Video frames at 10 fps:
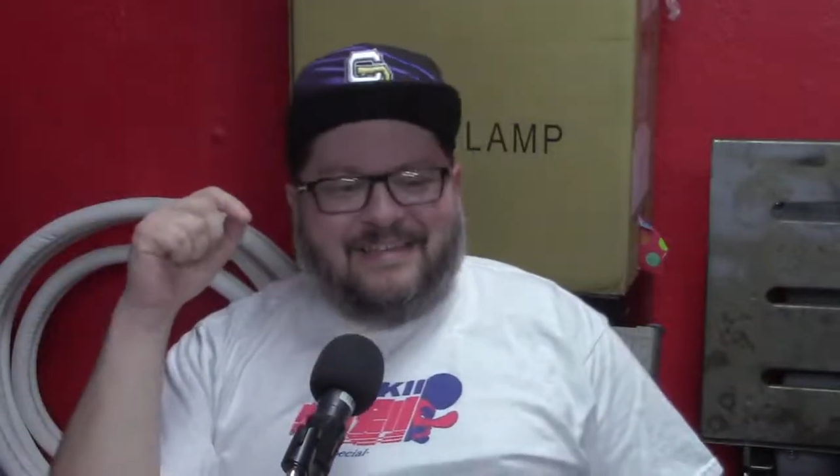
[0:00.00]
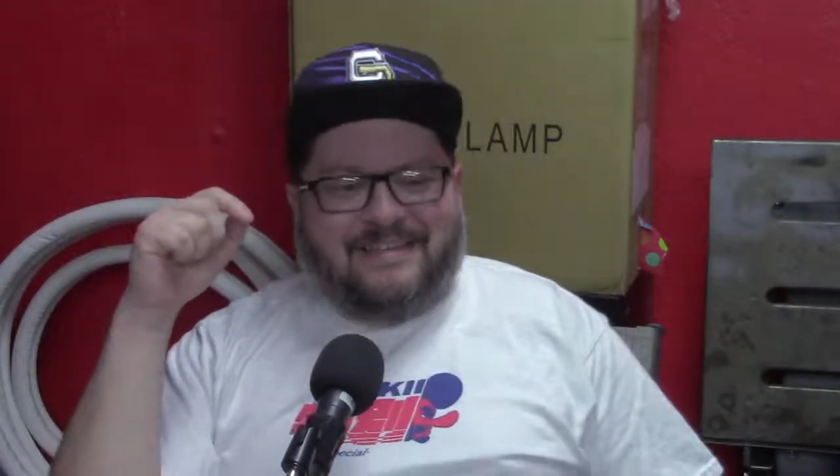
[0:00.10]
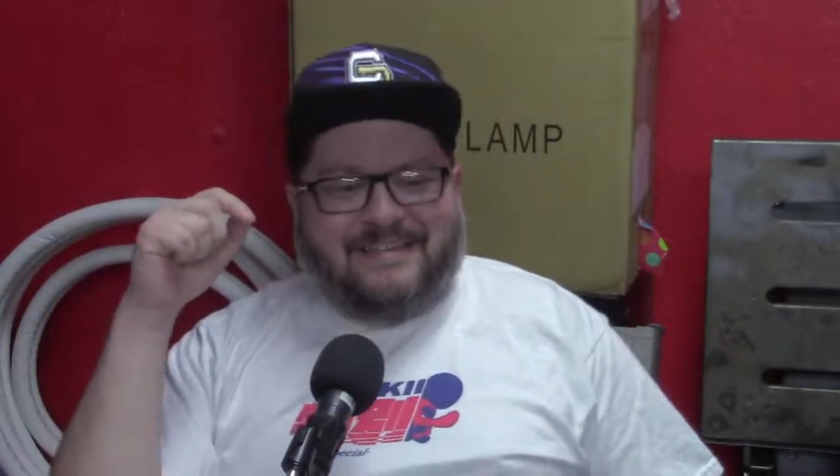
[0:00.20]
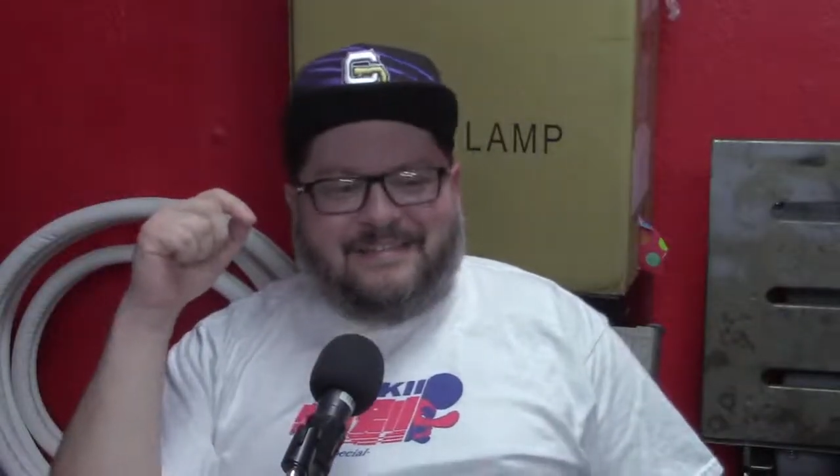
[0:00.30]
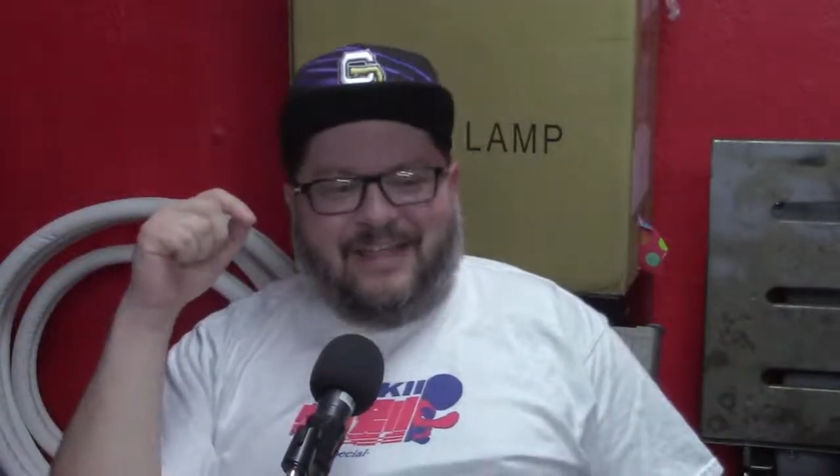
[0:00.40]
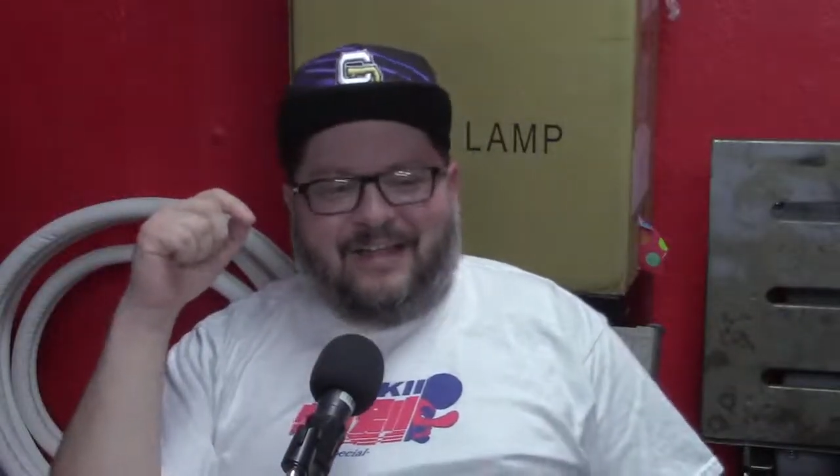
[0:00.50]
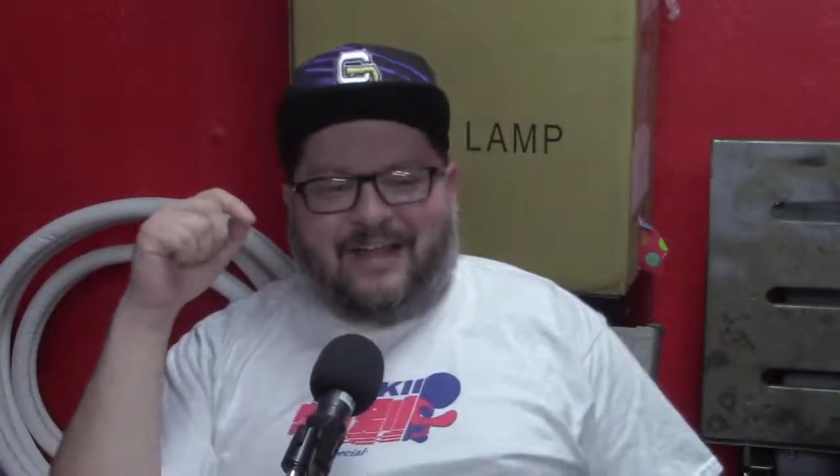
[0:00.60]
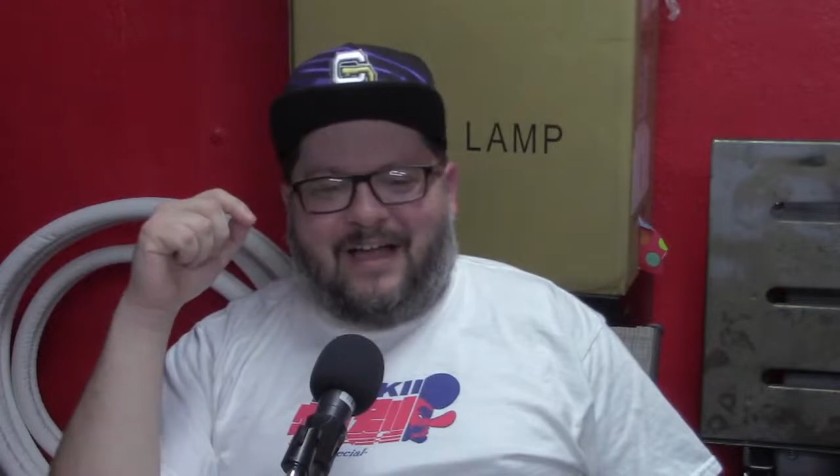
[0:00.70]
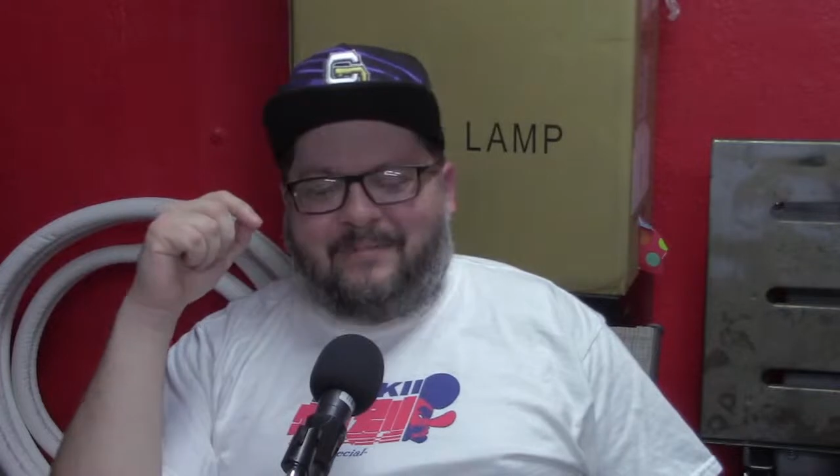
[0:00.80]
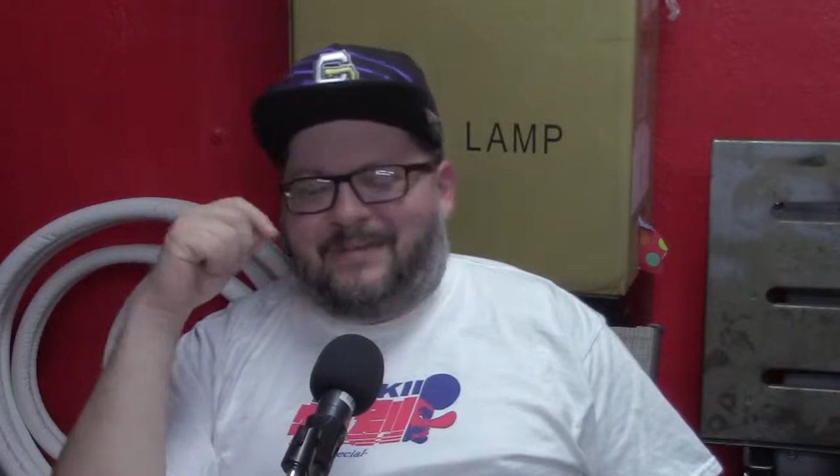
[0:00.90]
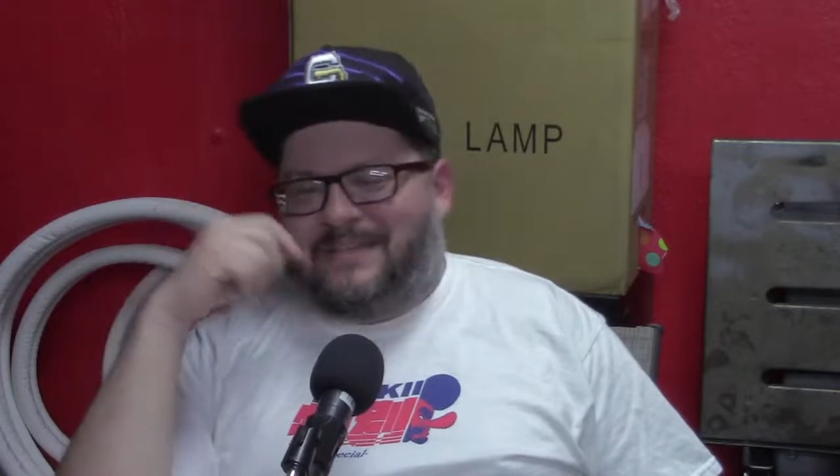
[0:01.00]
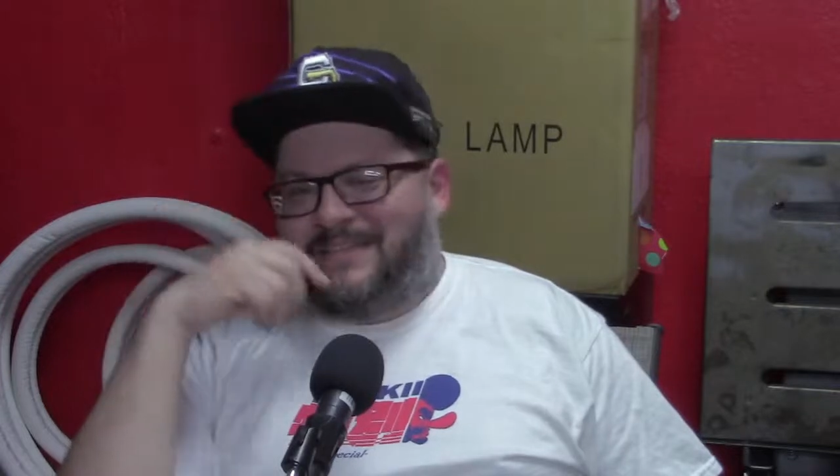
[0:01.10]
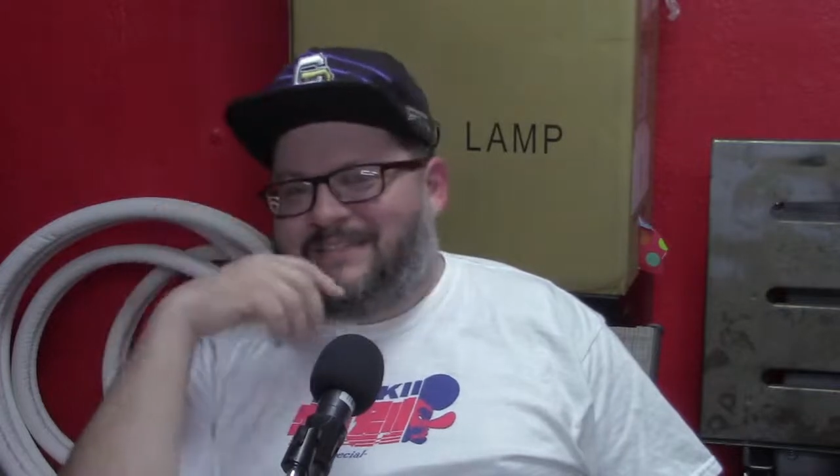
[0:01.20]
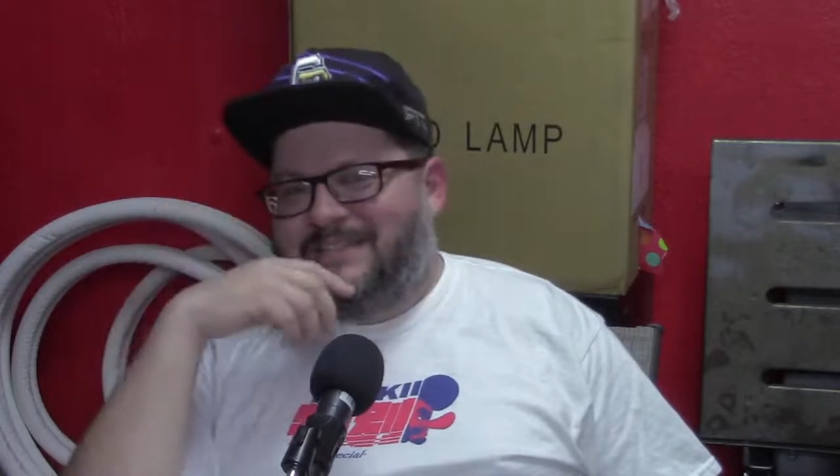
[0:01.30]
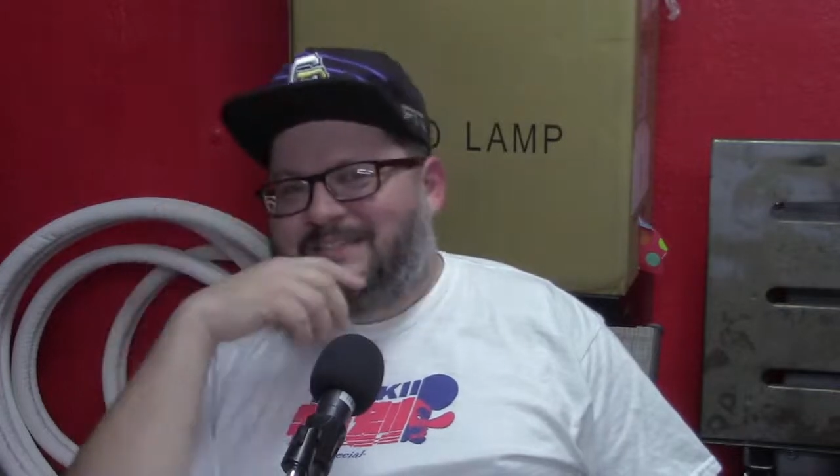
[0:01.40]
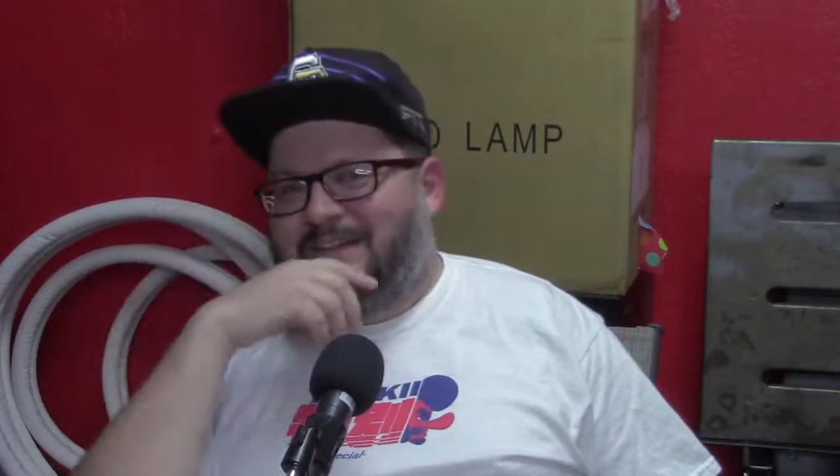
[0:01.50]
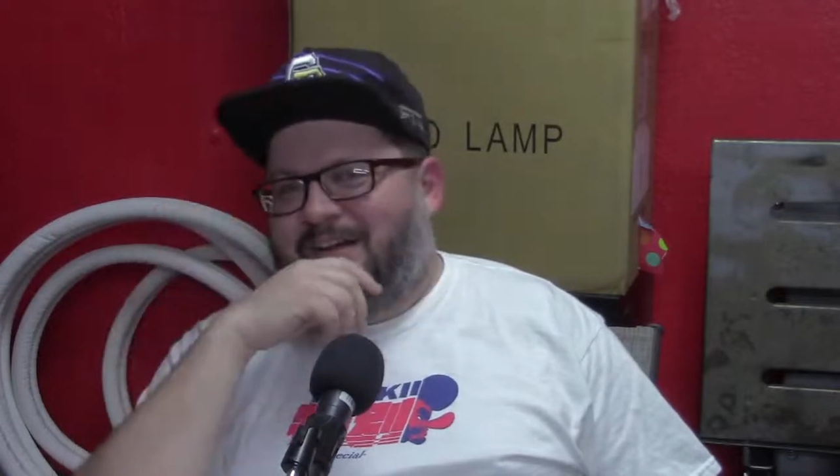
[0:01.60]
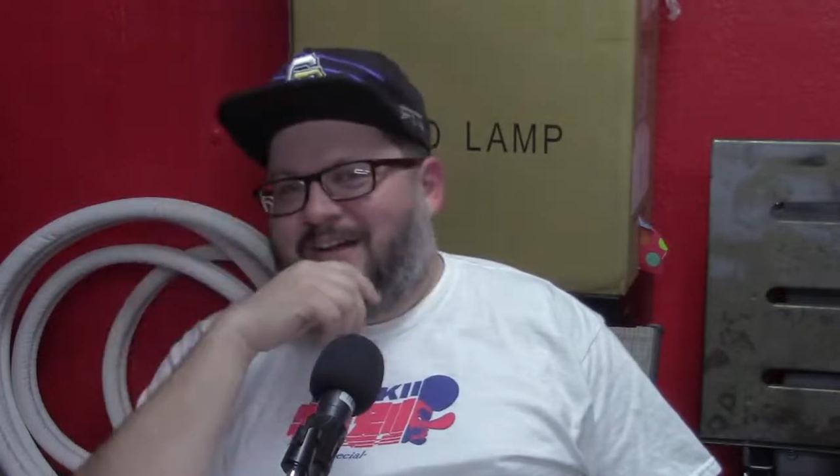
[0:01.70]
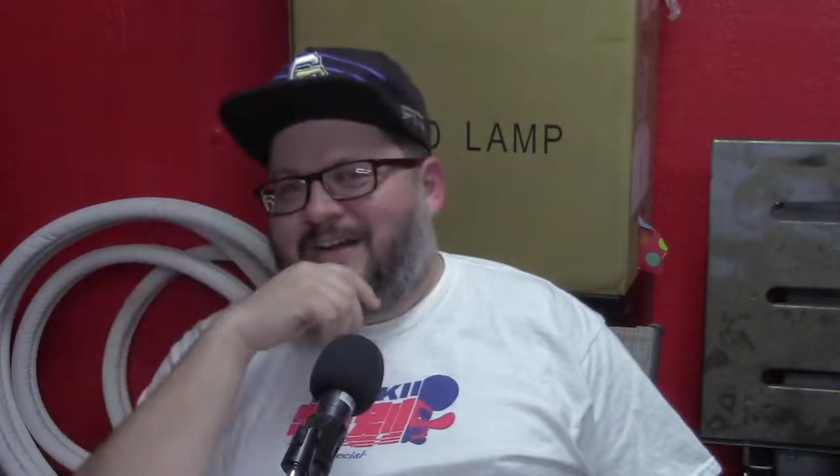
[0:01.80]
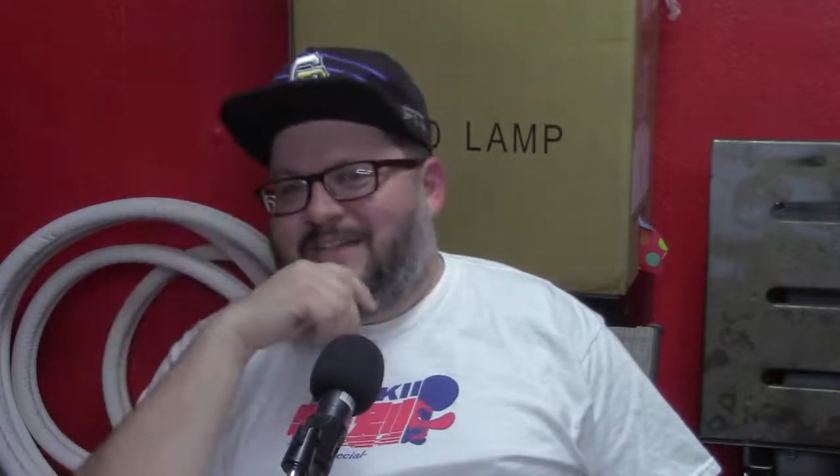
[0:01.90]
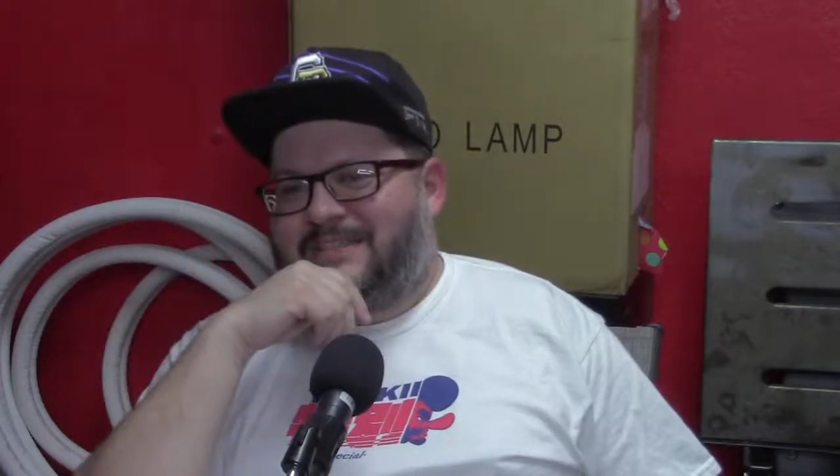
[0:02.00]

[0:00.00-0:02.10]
So the competition starts,